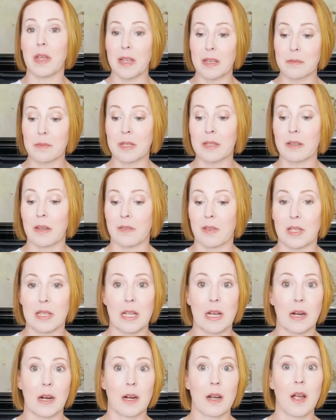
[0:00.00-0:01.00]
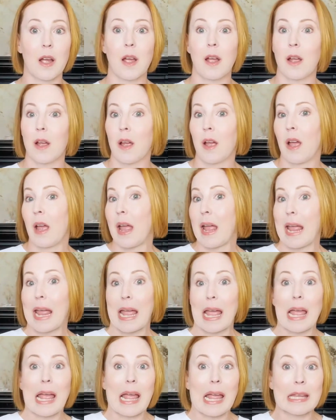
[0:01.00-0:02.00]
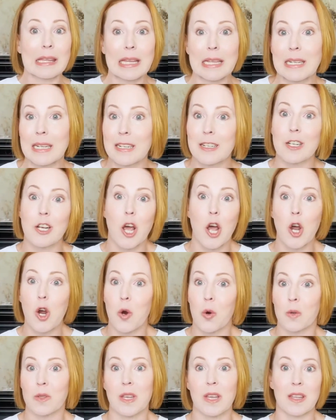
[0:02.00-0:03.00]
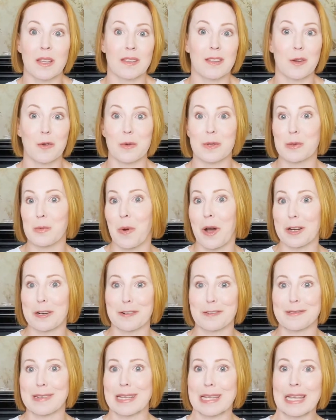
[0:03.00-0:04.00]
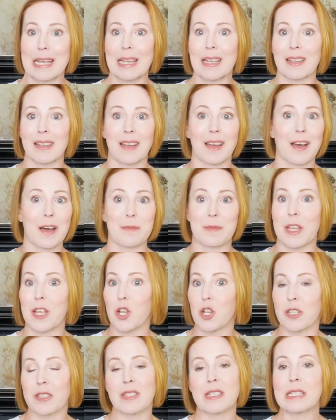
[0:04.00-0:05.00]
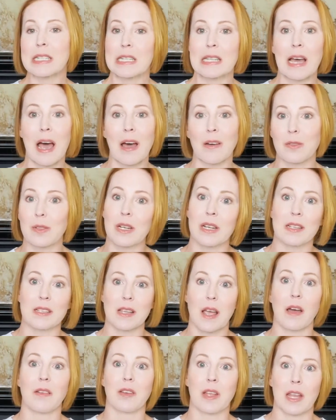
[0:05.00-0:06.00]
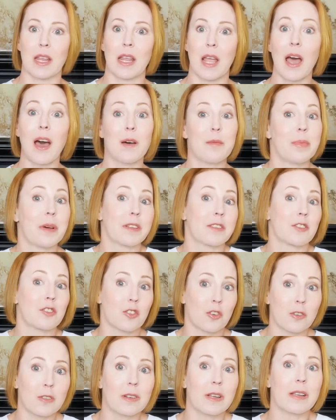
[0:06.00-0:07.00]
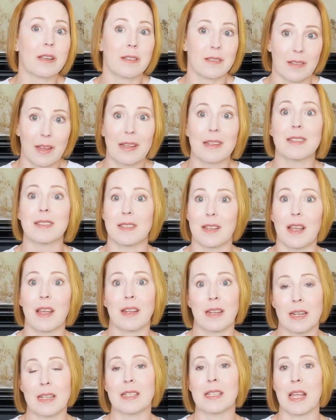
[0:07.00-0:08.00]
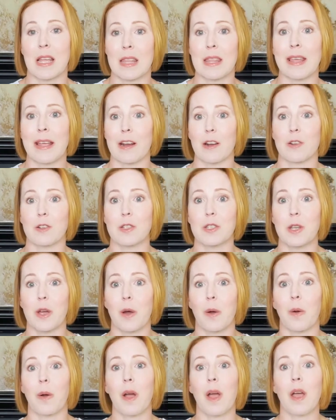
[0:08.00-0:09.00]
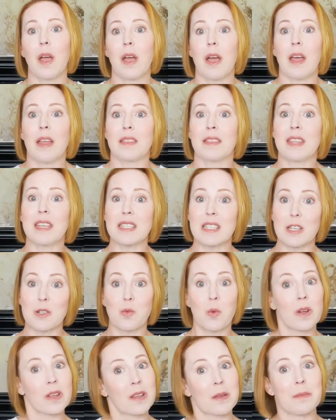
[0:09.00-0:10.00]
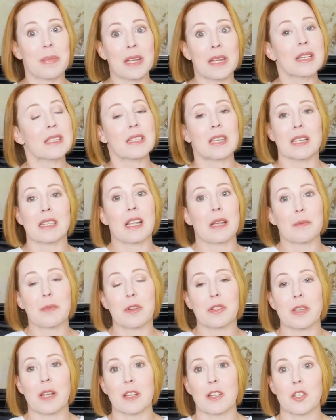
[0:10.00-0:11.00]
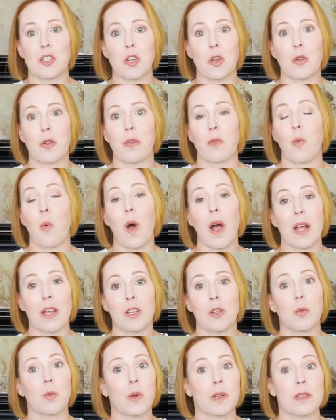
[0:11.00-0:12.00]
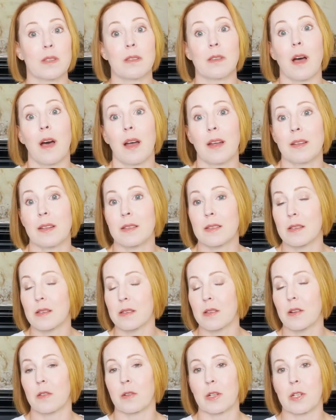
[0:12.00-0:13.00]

had been living there, and they didn't know that there was water leaking. They couldn't see the evidence of it yet, but surely it is in there. So this is one of the biggest examples I can show you of why you would not necessarily